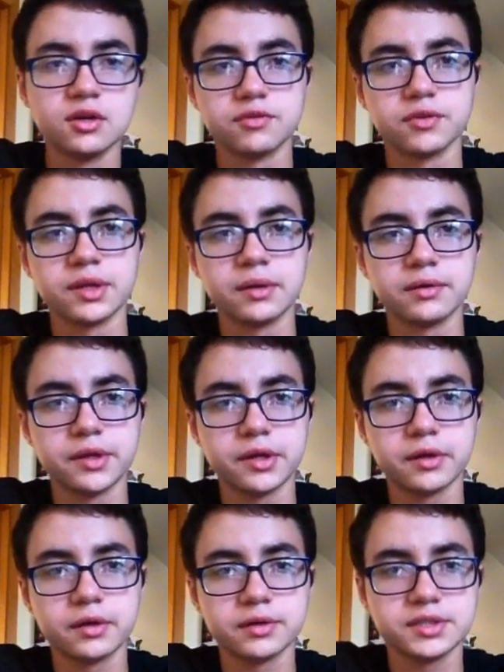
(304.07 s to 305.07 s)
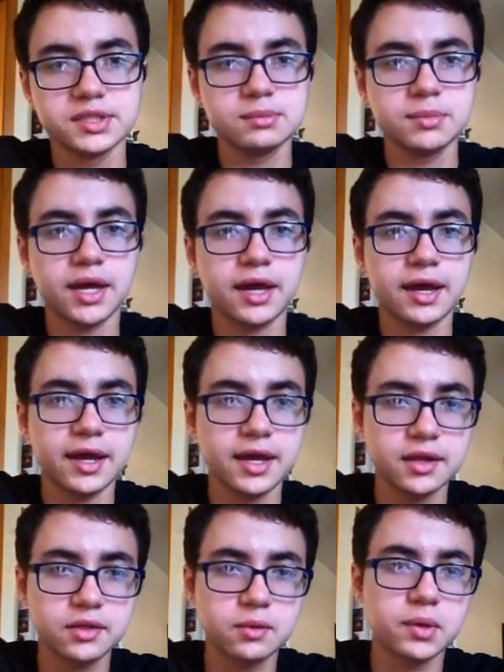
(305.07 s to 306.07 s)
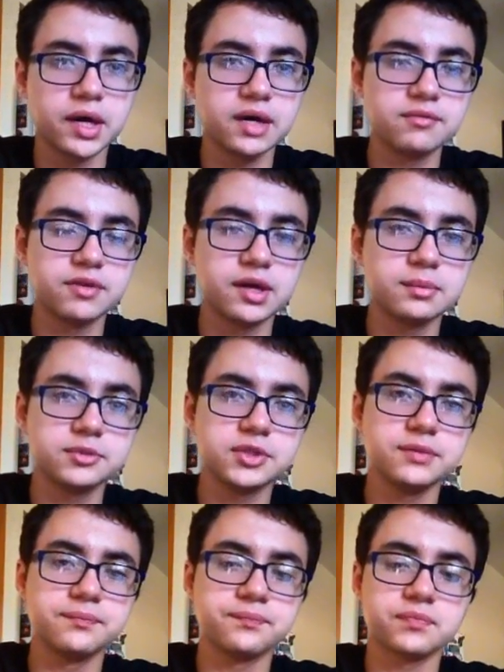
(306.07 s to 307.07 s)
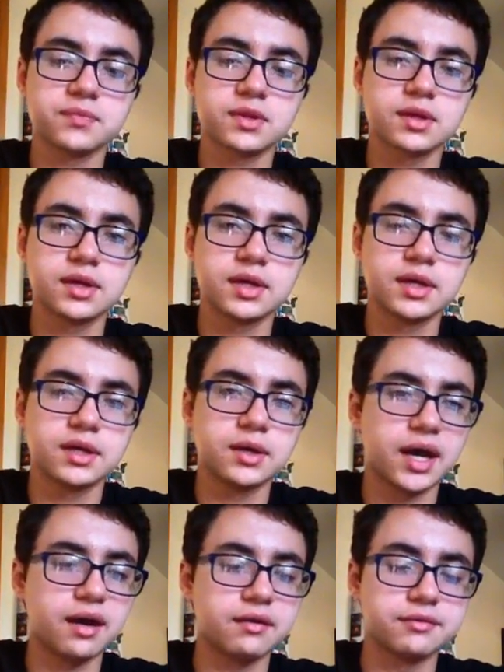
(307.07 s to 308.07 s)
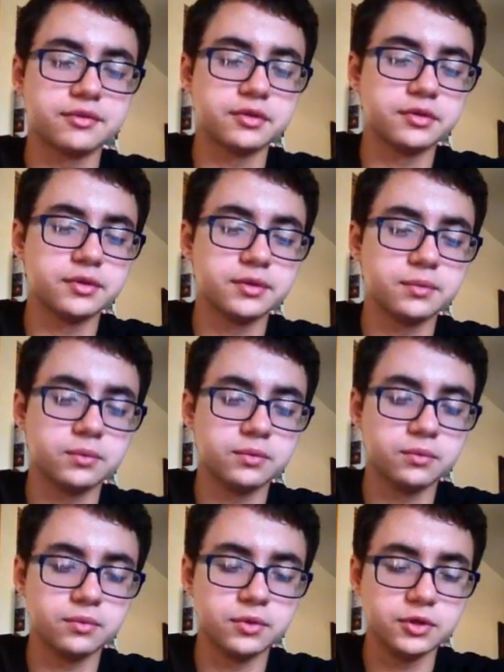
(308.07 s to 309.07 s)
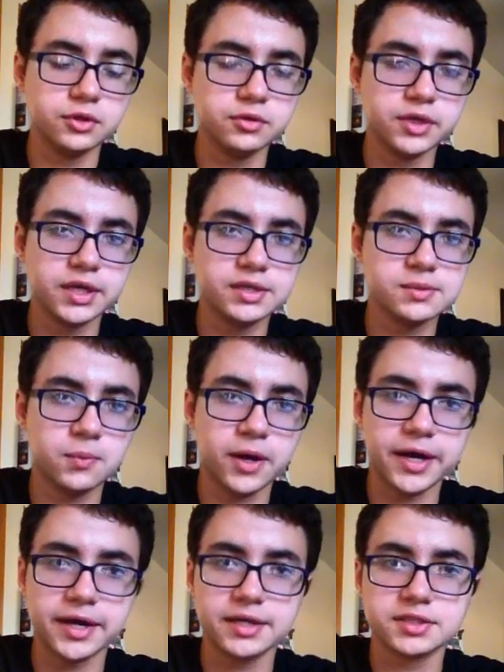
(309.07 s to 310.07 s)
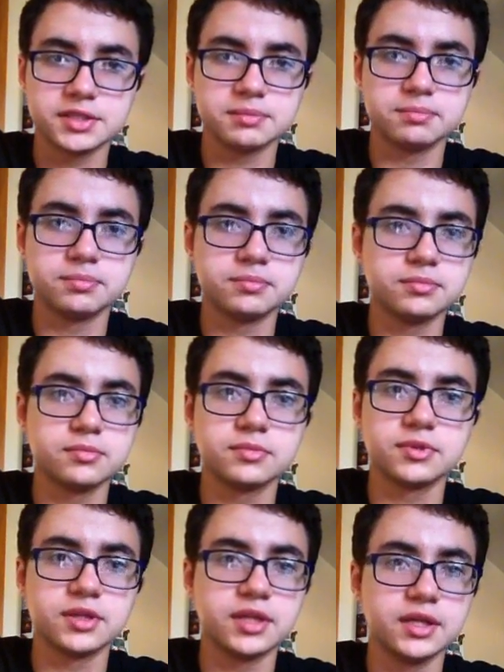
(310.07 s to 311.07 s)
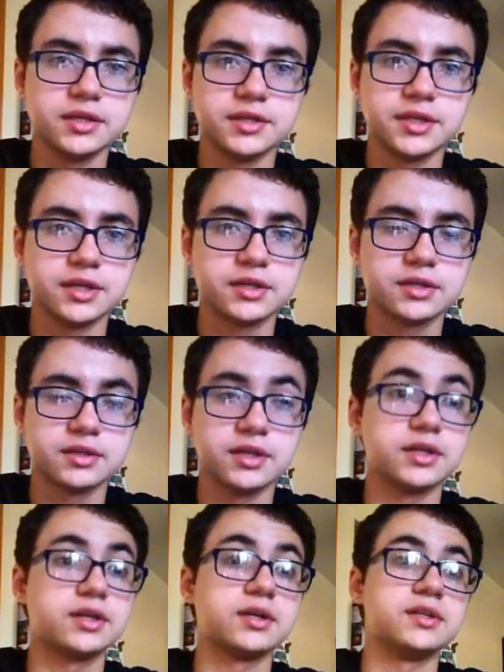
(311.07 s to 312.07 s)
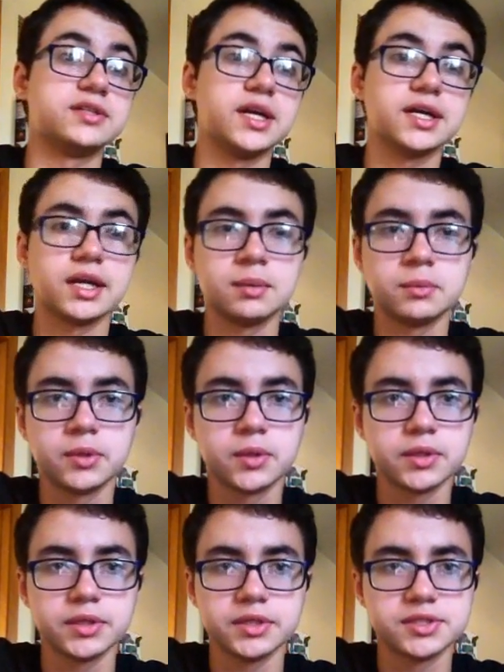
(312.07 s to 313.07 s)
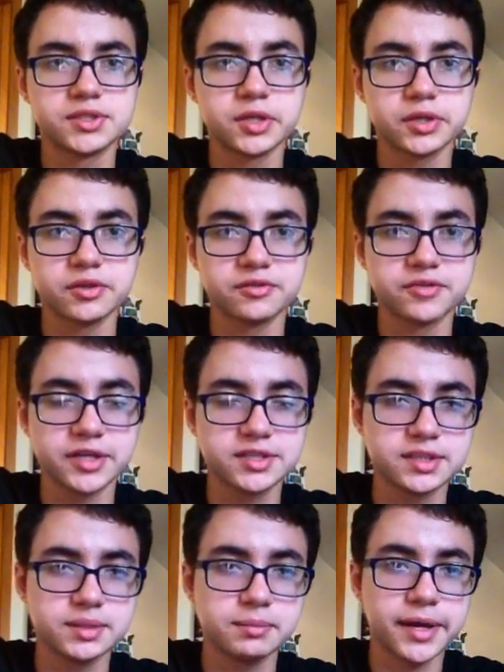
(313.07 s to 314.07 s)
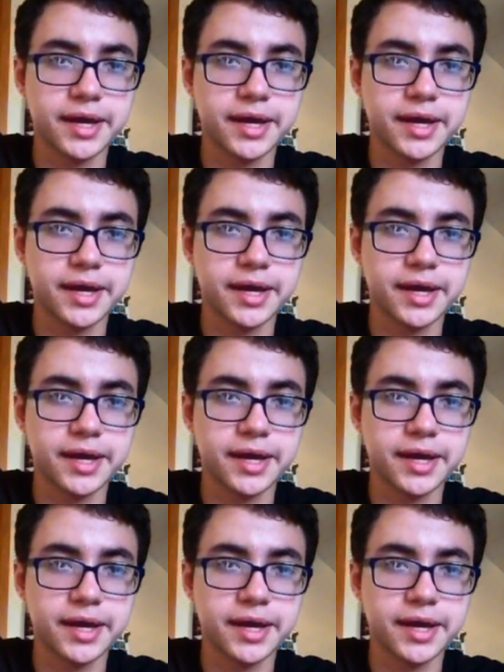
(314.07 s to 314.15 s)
for their team and the Wyatt family. After New Day and Wyatt just they couldn't take it anymore. They just took their fight to the